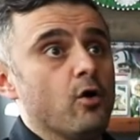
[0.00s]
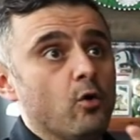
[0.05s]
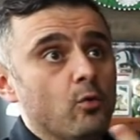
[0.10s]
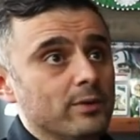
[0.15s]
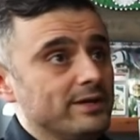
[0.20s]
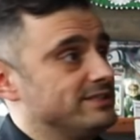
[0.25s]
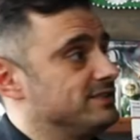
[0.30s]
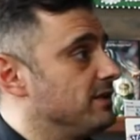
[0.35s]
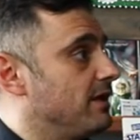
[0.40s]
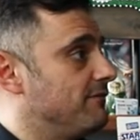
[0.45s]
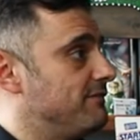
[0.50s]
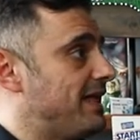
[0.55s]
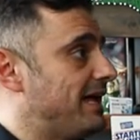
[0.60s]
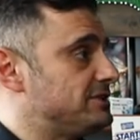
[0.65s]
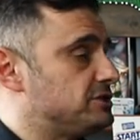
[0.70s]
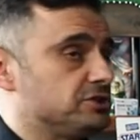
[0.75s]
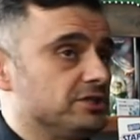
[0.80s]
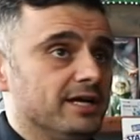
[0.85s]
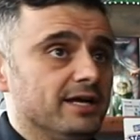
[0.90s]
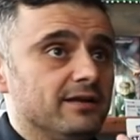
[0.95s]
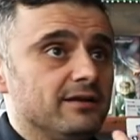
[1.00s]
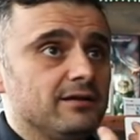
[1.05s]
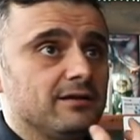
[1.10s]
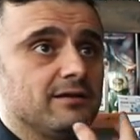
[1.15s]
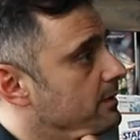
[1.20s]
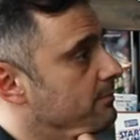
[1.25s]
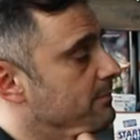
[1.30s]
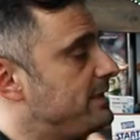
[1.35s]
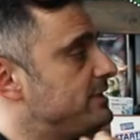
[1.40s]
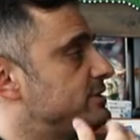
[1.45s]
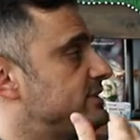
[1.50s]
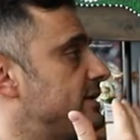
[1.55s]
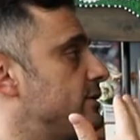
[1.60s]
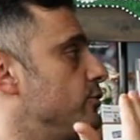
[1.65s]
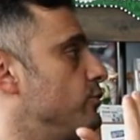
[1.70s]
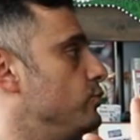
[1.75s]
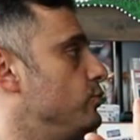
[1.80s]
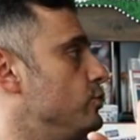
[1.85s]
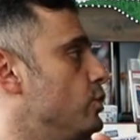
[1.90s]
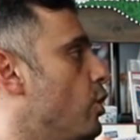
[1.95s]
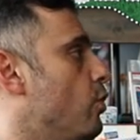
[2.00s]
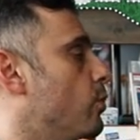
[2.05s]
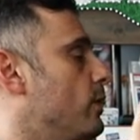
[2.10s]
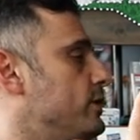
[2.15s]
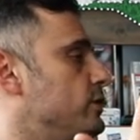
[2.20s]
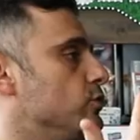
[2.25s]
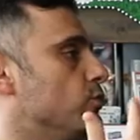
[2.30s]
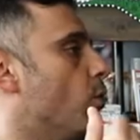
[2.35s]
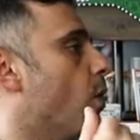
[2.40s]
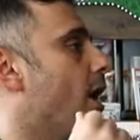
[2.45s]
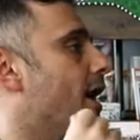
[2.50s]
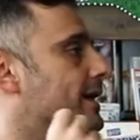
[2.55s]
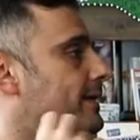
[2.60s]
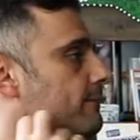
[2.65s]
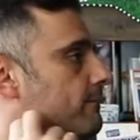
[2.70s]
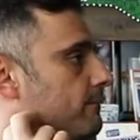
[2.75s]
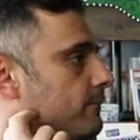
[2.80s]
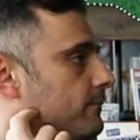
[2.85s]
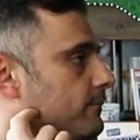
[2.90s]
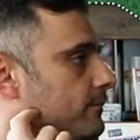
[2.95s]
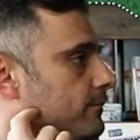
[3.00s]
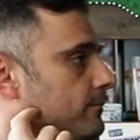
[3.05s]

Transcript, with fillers: always yeah. love that shit. It means that you know what you want.